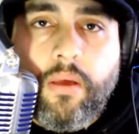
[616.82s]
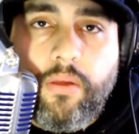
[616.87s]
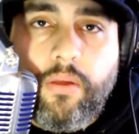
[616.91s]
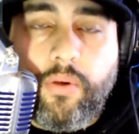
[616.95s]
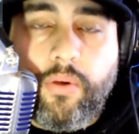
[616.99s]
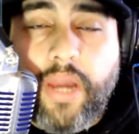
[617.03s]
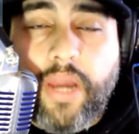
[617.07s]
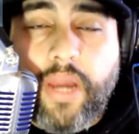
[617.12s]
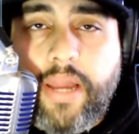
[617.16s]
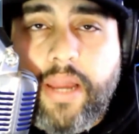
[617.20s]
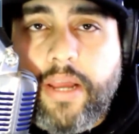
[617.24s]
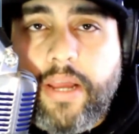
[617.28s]

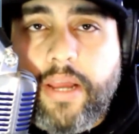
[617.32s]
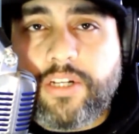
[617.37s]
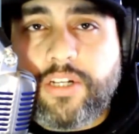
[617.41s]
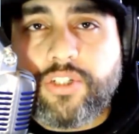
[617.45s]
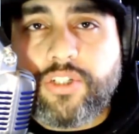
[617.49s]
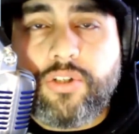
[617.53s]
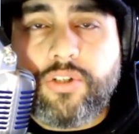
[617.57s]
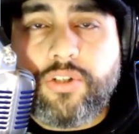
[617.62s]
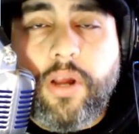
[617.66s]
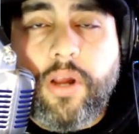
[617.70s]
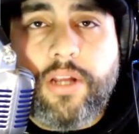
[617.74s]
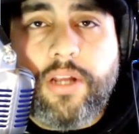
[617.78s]
You gain
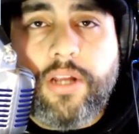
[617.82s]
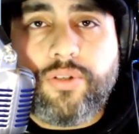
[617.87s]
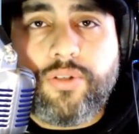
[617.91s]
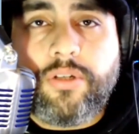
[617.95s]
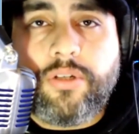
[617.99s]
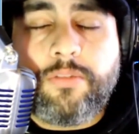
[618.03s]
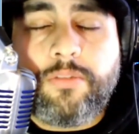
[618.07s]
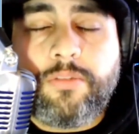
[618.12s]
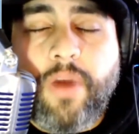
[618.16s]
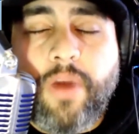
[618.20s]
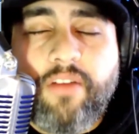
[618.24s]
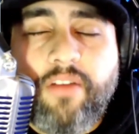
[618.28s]
extra
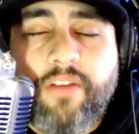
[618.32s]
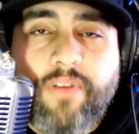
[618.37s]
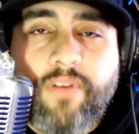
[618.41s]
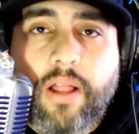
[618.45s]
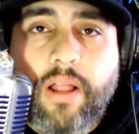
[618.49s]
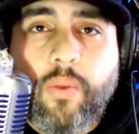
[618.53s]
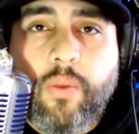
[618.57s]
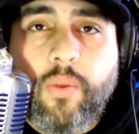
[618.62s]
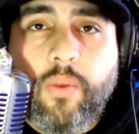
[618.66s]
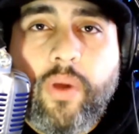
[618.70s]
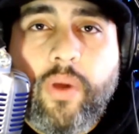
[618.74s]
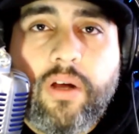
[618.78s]
entries by
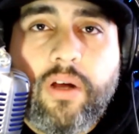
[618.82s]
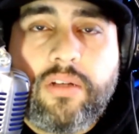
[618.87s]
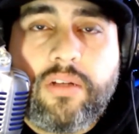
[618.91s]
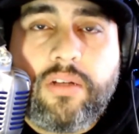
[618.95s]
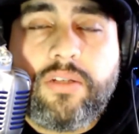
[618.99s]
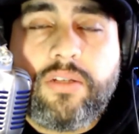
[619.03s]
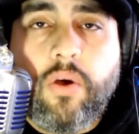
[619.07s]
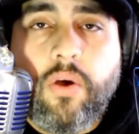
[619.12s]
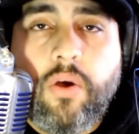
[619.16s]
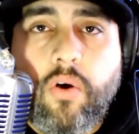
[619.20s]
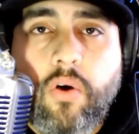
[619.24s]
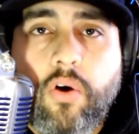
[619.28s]
following
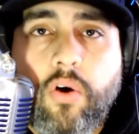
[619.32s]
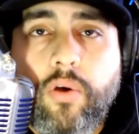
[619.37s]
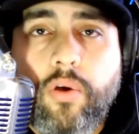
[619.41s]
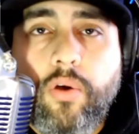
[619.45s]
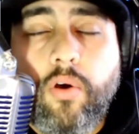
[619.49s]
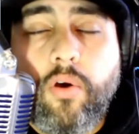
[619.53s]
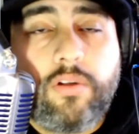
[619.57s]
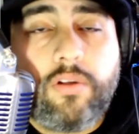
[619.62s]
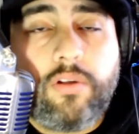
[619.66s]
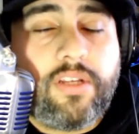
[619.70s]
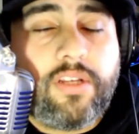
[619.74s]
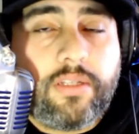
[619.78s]
us on
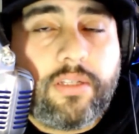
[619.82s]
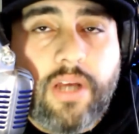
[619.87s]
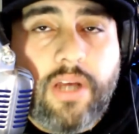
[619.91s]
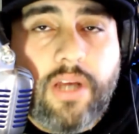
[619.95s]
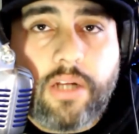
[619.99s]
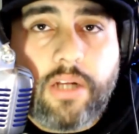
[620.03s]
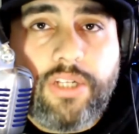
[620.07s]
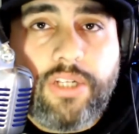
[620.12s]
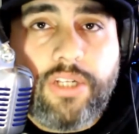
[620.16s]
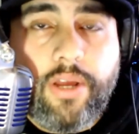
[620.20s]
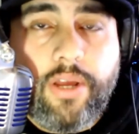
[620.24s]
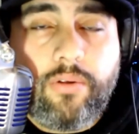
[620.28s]
our
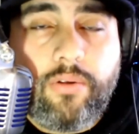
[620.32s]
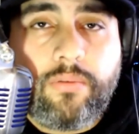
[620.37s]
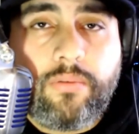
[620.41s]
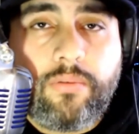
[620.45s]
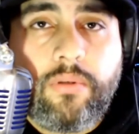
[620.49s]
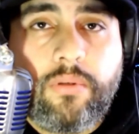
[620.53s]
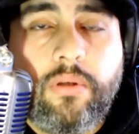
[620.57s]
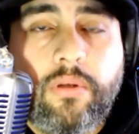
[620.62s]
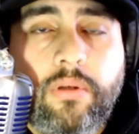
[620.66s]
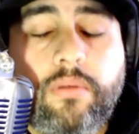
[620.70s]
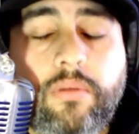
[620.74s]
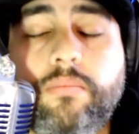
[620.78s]
TikTok channel,
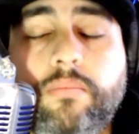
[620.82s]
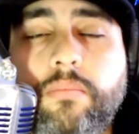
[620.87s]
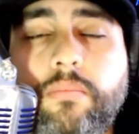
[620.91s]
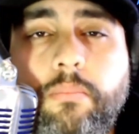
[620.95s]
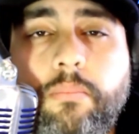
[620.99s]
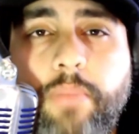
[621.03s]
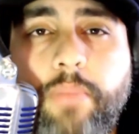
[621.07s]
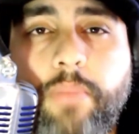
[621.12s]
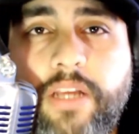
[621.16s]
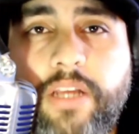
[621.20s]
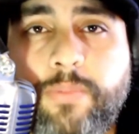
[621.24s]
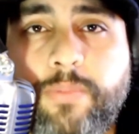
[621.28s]

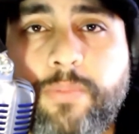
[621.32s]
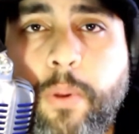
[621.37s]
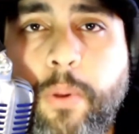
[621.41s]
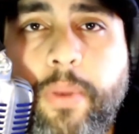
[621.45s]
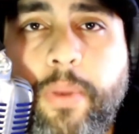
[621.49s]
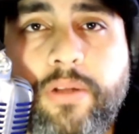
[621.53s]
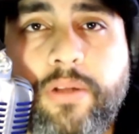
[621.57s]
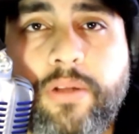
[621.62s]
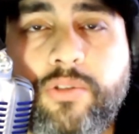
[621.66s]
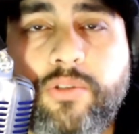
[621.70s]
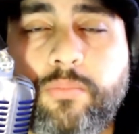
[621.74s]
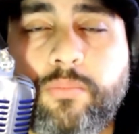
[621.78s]
Baseball
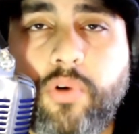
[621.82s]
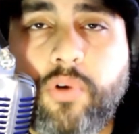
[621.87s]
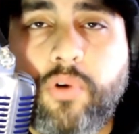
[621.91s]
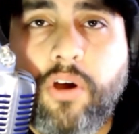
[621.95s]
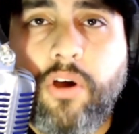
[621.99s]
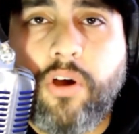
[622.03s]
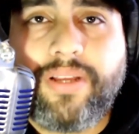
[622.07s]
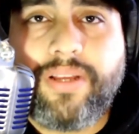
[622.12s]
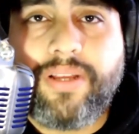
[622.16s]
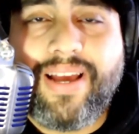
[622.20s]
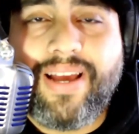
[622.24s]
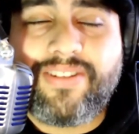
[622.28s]
Banter
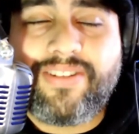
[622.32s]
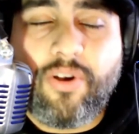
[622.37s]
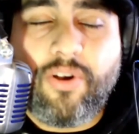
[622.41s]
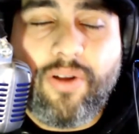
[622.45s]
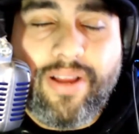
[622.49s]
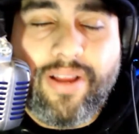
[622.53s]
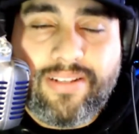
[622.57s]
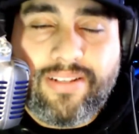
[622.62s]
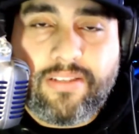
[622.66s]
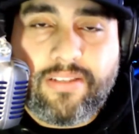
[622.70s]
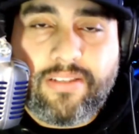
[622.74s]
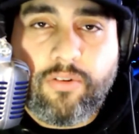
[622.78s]
Broadcast, our
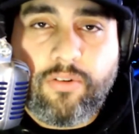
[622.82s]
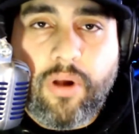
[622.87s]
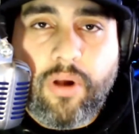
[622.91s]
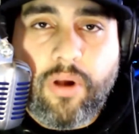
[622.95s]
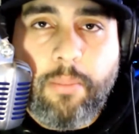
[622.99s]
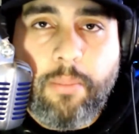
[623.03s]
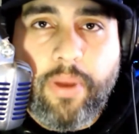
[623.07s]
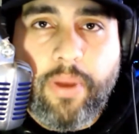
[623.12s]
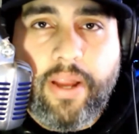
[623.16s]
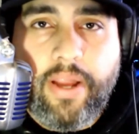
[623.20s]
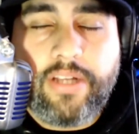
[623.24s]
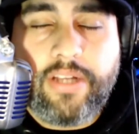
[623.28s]

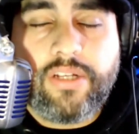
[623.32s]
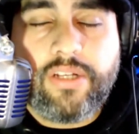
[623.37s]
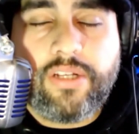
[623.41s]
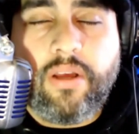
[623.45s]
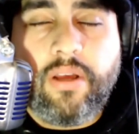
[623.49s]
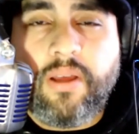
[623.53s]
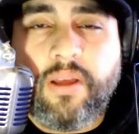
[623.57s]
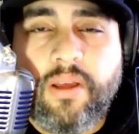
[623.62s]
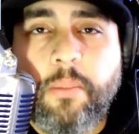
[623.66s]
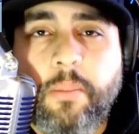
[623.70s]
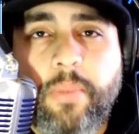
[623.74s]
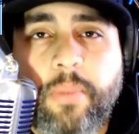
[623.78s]
Instagram page,
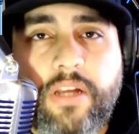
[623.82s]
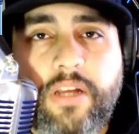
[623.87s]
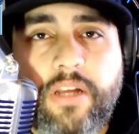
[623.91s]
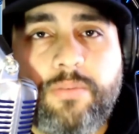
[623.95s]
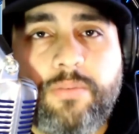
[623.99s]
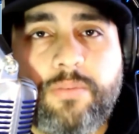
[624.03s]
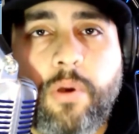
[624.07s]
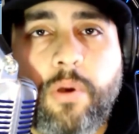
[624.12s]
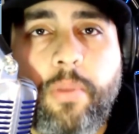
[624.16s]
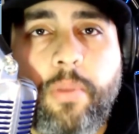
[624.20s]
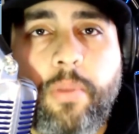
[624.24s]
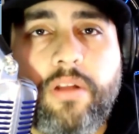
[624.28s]

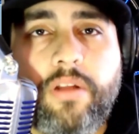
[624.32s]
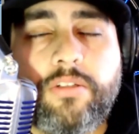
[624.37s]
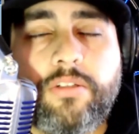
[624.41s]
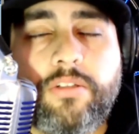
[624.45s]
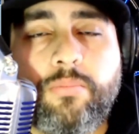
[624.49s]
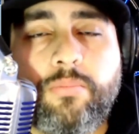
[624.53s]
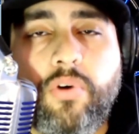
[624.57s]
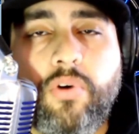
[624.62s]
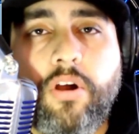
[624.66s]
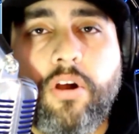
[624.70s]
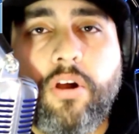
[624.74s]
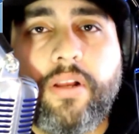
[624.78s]
Baseball
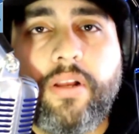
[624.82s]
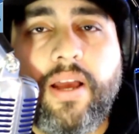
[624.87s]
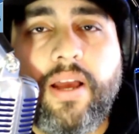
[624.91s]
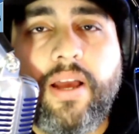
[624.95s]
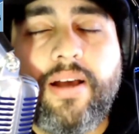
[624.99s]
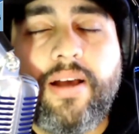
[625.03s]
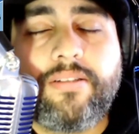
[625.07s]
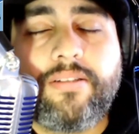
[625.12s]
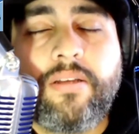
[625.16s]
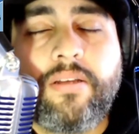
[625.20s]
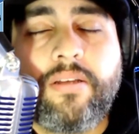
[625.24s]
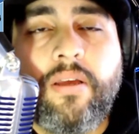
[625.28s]
Banter
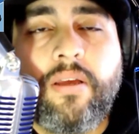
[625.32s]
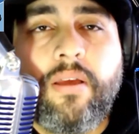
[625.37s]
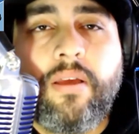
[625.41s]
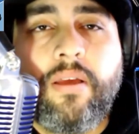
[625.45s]
Broadcast,